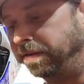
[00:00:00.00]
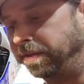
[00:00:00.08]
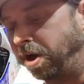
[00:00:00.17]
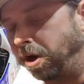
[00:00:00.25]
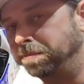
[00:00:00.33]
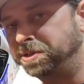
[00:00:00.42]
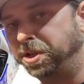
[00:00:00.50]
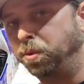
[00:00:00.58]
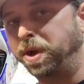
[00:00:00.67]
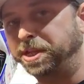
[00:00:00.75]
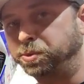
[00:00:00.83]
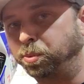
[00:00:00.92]
the arms and the
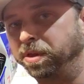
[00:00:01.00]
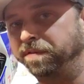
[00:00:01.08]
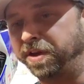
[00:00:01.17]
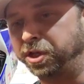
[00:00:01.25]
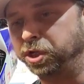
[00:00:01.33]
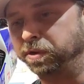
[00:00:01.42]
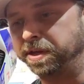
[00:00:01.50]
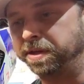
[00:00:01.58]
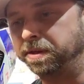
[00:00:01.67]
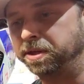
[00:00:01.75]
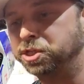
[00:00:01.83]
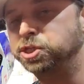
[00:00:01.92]
weights will
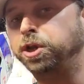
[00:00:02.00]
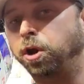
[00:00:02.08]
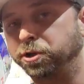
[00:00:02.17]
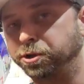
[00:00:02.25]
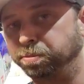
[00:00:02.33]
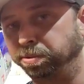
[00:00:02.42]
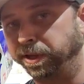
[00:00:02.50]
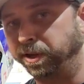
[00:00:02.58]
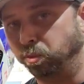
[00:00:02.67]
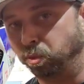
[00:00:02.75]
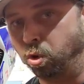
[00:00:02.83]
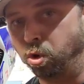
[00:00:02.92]
eventually start to
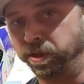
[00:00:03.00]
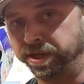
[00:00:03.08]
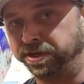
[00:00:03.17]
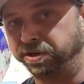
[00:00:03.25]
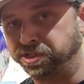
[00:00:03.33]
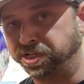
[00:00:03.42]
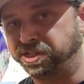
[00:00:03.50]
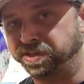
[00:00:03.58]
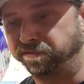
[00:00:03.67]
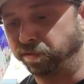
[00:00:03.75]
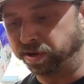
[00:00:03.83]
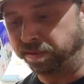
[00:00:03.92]
play a role in your
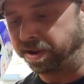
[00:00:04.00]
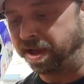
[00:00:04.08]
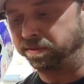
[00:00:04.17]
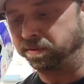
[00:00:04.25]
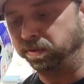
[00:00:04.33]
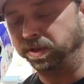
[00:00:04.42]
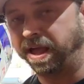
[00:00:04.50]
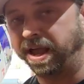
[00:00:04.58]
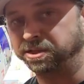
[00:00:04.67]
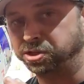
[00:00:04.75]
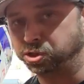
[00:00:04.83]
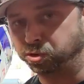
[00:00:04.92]
60 foot. I'm not
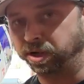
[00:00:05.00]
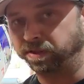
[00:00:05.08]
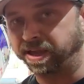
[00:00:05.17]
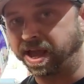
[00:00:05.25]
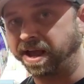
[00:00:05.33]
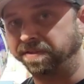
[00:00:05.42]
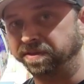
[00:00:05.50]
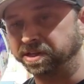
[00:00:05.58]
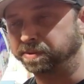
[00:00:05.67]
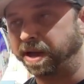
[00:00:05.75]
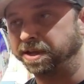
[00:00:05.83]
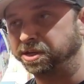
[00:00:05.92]
relying strictly on
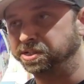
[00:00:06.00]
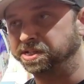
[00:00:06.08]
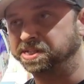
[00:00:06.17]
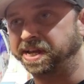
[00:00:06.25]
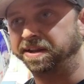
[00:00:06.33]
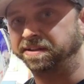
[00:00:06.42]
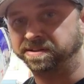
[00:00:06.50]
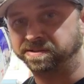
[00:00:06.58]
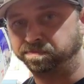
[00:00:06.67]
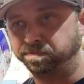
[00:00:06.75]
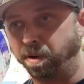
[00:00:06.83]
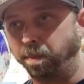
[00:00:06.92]
this. I just decided to
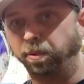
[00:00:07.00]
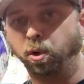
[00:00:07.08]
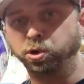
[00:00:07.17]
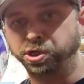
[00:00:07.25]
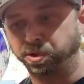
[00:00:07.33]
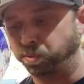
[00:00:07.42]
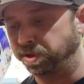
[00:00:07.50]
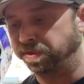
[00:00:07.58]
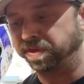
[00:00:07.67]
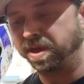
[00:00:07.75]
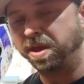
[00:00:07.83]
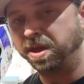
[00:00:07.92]
approach it
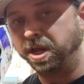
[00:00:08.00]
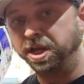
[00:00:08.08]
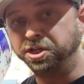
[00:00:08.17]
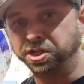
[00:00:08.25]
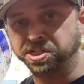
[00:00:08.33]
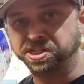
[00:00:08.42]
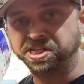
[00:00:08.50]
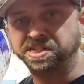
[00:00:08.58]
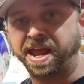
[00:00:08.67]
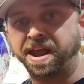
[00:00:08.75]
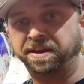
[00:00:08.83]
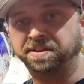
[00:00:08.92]
with just the
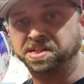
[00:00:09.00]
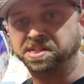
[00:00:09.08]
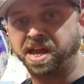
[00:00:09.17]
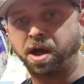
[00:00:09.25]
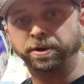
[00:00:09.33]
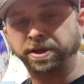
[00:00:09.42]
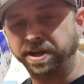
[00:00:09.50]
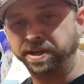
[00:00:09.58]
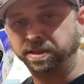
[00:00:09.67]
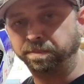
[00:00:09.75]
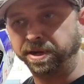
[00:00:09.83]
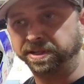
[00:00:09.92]
static to see how I could
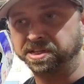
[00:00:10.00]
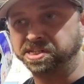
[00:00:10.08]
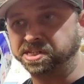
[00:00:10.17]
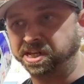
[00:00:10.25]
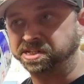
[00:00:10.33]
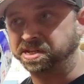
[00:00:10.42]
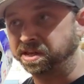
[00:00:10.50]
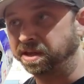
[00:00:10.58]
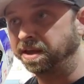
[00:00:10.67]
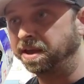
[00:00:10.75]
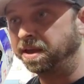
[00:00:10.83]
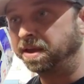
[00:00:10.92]
get the bike to 60.
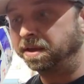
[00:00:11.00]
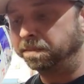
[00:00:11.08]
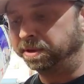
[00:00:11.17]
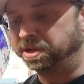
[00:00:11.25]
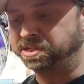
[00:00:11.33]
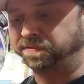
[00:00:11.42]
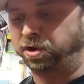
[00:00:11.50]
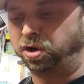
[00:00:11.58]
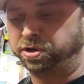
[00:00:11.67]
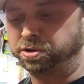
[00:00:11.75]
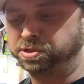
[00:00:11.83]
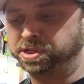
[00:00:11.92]
Because if
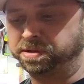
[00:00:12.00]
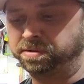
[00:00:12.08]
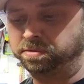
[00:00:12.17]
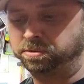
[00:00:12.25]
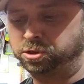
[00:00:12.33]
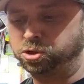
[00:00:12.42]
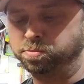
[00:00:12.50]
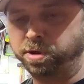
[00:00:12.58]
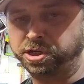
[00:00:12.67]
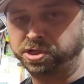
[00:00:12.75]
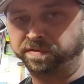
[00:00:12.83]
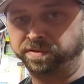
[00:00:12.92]
you're using too
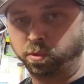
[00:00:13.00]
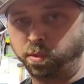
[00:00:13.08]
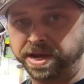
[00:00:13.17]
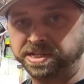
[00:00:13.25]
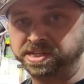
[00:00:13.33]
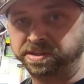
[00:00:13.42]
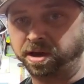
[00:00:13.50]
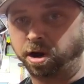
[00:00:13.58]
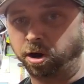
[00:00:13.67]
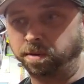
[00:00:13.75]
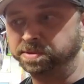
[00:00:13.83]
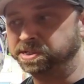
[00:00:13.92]
much of the weights and the
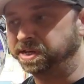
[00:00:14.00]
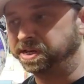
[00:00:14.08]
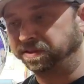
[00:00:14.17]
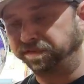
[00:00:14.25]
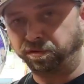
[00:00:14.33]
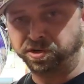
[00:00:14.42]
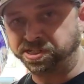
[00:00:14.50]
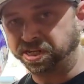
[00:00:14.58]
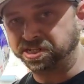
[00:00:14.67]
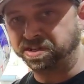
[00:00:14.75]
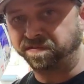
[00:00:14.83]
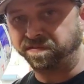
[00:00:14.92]
arms in the first
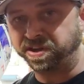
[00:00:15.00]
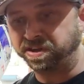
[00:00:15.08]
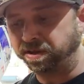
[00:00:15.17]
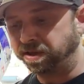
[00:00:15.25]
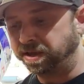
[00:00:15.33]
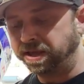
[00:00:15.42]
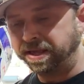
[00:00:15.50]
60 feet,